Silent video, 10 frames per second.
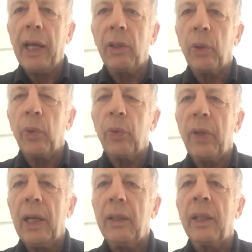to do
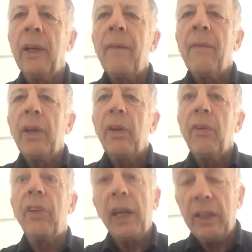that.
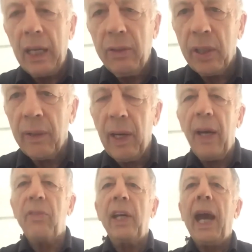They did.
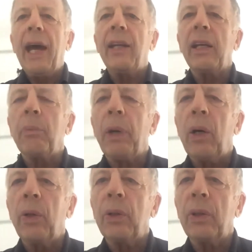They added
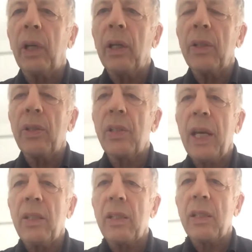about
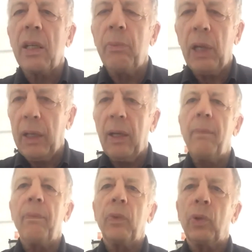6
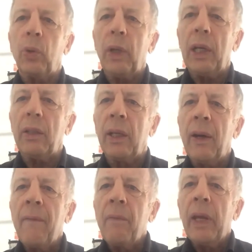milligram to it.
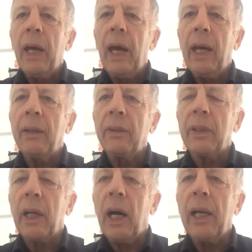And
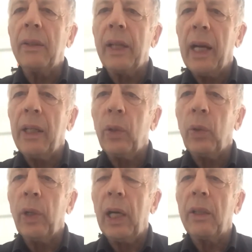I tell
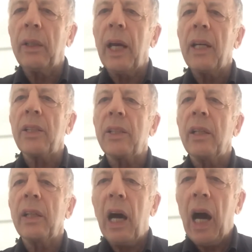you, it
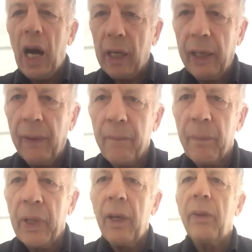tasted ugly.
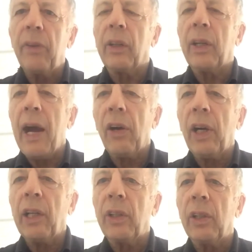The
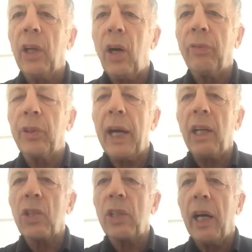character of
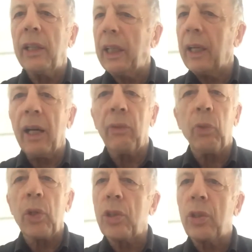Radius 99
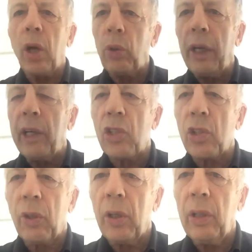was totally
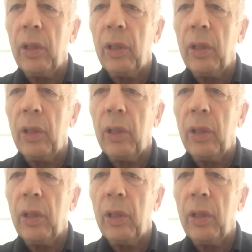destroyed.